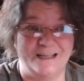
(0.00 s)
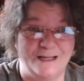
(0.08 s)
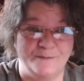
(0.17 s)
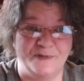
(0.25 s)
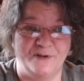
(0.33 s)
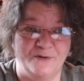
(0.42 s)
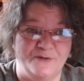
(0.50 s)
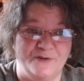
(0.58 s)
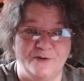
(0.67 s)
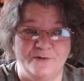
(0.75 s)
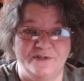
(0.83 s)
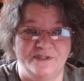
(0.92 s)
time to go
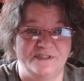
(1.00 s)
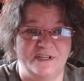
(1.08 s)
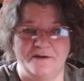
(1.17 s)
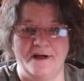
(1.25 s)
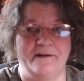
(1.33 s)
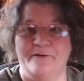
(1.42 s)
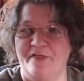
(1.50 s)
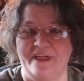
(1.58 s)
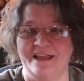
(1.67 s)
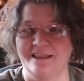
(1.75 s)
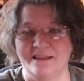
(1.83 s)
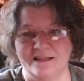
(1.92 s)
through and just say, oh, I don't like
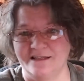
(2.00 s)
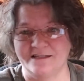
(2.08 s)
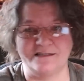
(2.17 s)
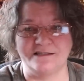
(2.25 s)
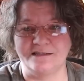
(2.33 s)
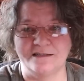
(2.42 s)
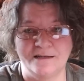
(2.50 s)
this.